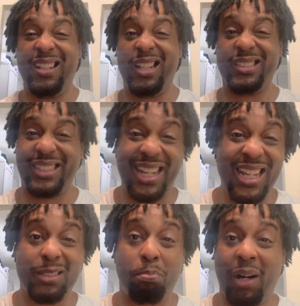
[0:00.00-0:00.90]

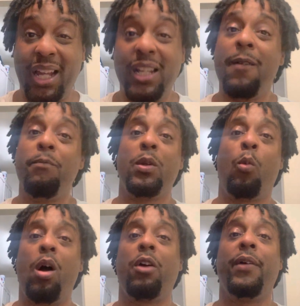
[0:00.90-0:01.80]
disease But
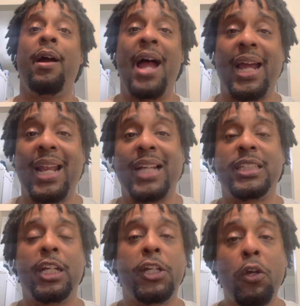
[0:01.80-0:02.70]
walking around acting like
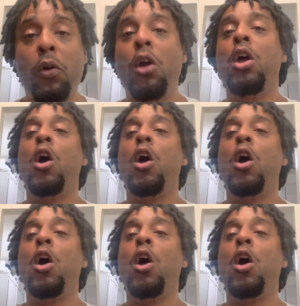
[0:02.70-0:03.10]
she cute.